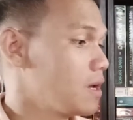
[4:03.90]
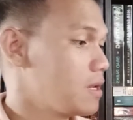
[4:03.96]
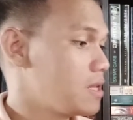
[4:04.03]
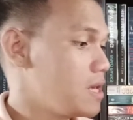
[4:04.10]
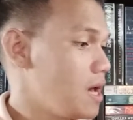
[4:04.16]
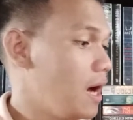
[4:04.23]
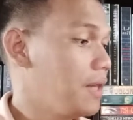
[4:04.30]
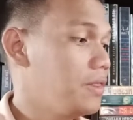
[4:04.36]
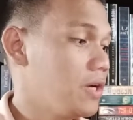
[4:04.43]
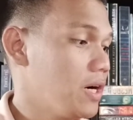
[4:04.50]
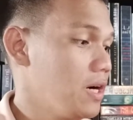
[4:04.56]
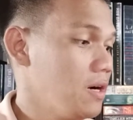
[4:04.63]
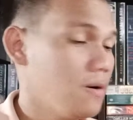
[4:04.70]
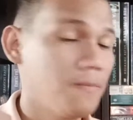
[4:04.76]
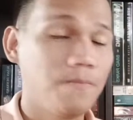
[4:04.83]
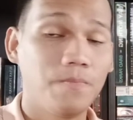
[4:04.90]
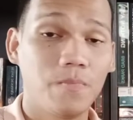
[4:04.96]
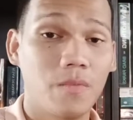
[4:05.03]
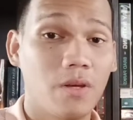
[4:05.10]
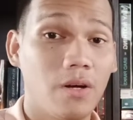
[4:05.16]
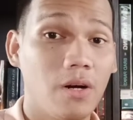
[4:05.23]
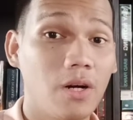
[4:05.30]
the other
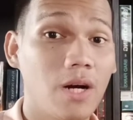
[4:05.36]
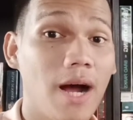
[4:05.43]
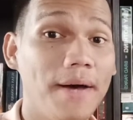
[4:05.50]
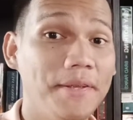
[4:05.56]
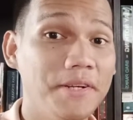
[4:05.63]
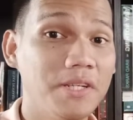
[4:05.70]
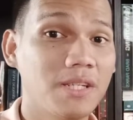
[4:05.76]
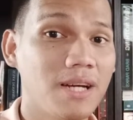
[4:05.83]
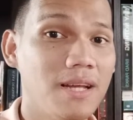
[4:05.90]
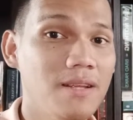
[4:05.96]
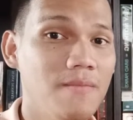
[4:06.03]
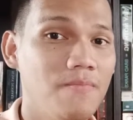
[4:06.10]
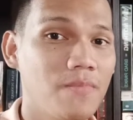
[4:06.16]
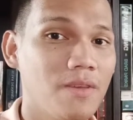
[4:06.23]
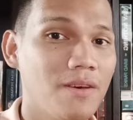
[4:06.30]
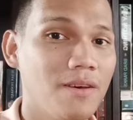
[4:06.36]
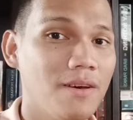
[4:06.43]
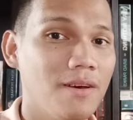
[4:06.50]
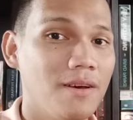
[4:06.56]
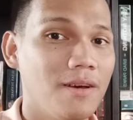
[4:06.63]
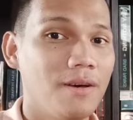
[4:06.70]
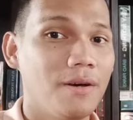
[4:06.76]
her other son
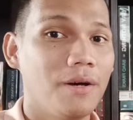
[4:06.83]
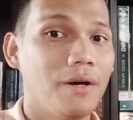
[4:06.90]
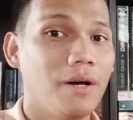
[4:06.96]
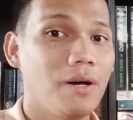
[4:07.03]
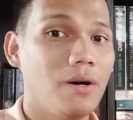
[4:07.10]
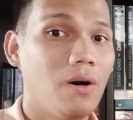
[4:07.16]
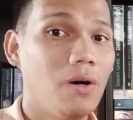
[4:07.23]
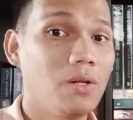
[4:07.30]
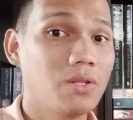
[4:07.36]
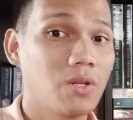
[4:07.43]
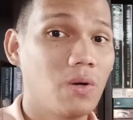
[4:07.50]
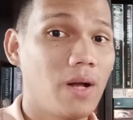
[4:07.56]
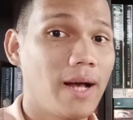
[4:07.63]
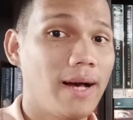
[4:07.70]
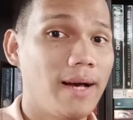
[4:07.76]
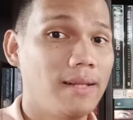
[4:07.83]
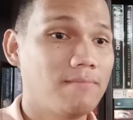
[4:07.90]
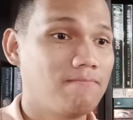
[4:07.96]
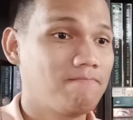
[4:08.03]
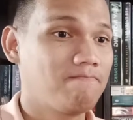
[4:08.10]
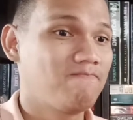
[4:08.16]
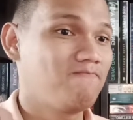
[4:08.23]
also got
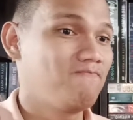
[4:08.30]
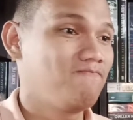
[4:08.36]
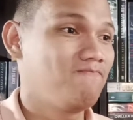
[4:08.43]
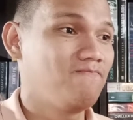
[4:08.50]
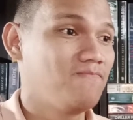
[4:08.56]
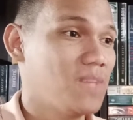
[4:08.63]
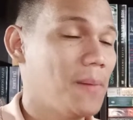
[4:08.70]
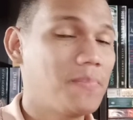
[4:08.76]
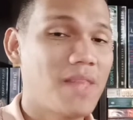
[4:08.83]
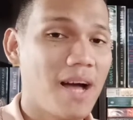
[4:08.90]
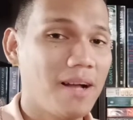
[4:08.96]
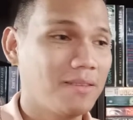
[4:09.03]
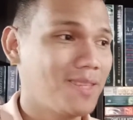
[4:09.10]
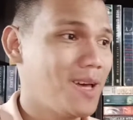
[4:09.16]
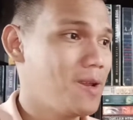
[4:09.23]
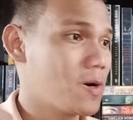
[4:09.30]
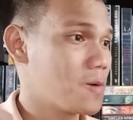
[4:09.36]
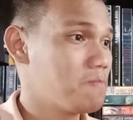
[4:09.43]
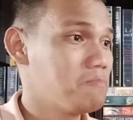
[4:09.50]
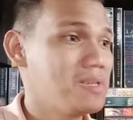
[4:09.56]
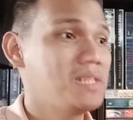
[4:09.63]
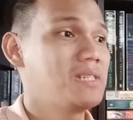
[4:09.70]
abducted or
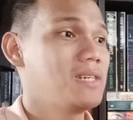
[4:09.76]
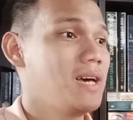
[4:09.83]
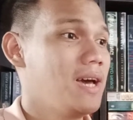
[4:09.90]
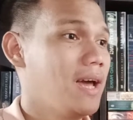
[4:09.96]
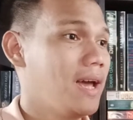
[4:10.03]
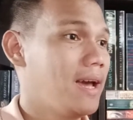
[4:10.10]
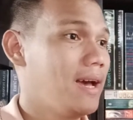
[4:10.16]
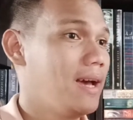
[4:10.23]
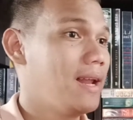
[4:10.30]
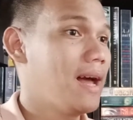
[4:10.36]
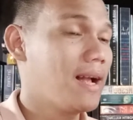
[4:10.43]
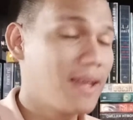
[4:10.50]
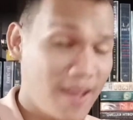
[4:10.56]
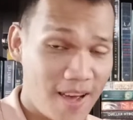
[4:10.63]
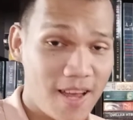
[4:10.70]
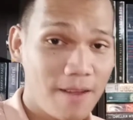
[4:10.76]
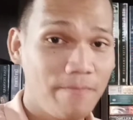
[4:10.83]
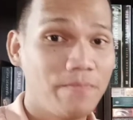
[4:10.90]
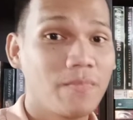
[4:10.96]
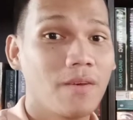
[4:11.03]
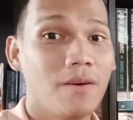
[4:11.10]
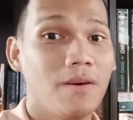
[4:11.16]
missing and again
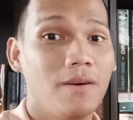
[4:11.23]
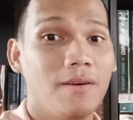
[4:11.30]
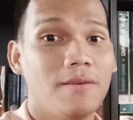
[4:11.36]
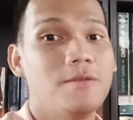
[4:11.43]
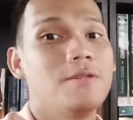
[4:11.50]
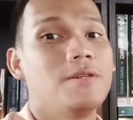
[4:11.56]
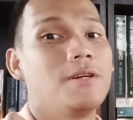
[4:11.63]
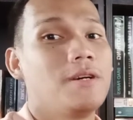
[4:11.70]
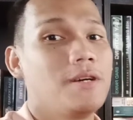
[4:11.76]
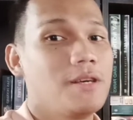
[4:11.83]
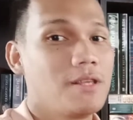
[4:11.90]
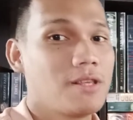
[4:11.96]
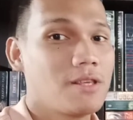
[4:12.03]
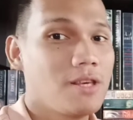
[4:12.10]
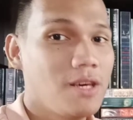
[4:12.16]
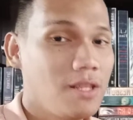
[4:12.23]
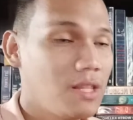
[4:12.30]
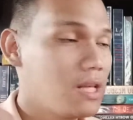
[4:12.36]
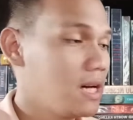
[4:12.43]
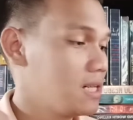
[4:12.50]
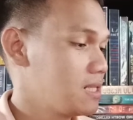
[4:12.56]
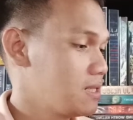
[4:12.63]
she
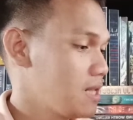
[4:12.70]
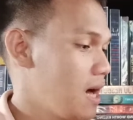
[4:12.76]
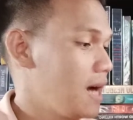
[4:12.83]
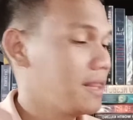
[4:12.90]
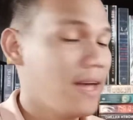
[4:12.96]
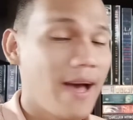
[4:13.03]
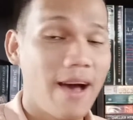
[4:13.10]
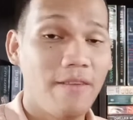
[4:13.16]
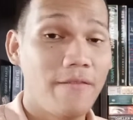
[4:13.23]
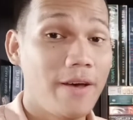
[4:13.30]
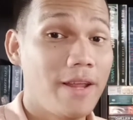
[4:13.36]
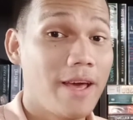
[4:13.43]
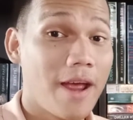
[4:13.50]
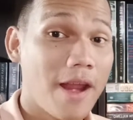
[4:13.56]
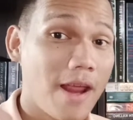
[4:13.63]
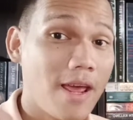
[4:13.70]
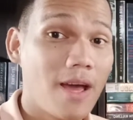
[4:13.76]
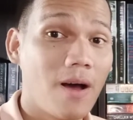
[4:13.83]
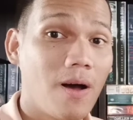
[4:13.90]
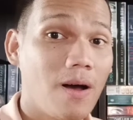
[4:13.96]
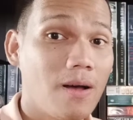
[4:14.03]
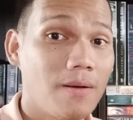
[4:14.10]
does not have any
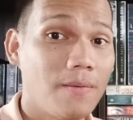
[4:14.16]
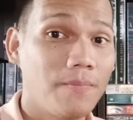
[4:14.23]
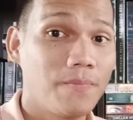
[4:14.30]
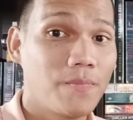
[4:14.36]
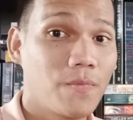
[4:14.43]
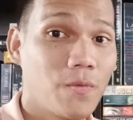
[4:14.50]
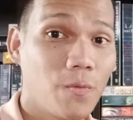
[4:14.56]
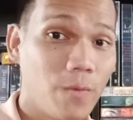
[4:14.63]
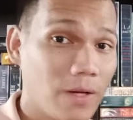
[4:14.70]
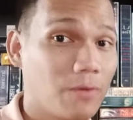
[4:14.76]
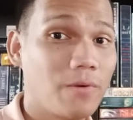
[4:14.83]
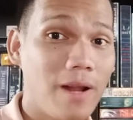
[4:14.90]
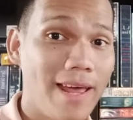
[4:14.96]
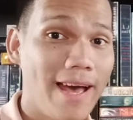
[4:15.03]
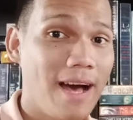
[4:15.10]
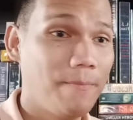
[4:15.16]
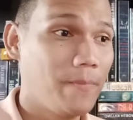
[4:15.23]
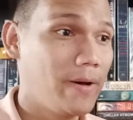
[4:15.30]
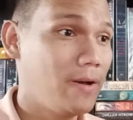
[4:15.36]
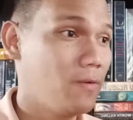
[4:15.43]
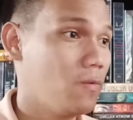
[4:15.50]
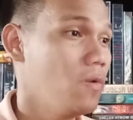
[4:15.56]
idea what really
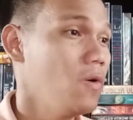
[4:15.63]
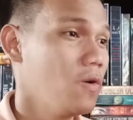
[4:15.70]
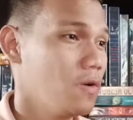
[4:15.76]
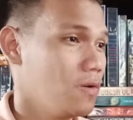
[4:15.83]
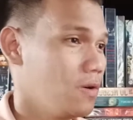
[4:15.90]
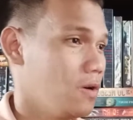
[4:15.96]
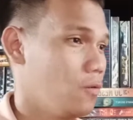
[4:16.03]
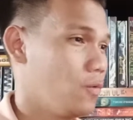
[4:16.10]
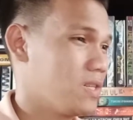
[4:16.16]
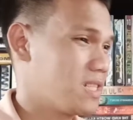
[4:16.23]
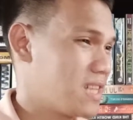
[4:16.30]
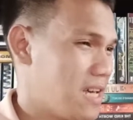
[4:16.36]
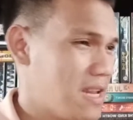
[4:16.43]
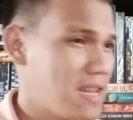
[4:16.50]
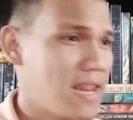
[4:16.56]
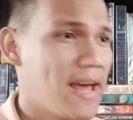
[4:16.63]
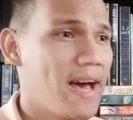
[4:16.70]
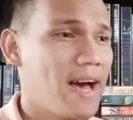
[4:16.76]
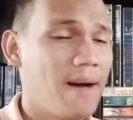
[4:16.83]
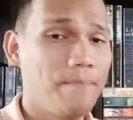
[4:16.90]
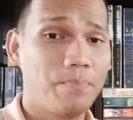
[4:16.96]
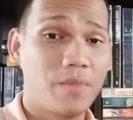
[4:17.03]
happened. It was
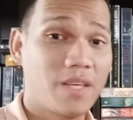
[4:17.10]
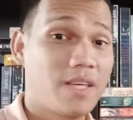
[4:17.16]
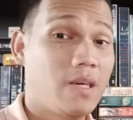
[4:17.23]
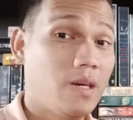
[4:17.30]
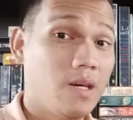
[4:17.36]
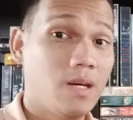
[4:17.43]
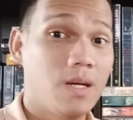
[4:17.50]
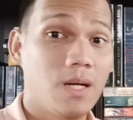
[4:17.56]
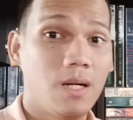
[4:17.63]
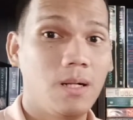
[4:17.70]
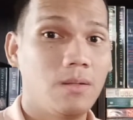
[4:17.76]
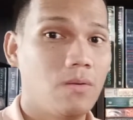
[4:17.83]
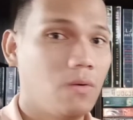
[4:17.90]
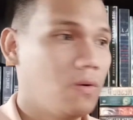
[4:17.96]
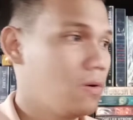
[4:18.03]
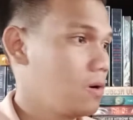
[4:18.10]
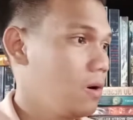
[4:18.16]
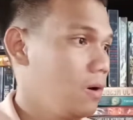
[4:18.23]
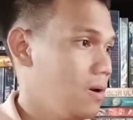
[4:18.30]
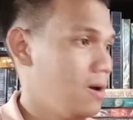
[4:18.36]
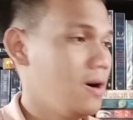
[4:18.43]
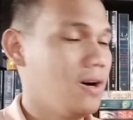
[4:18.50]
kidnapped, killed, or
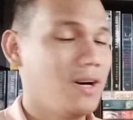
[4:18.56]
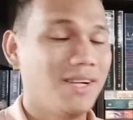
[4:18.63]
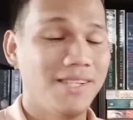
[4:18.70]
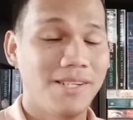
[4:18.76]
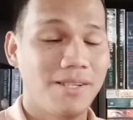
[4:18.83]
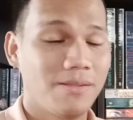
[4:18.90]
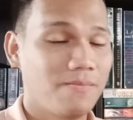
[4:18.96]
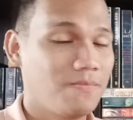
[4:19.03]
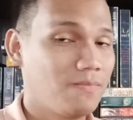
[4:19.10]
lost.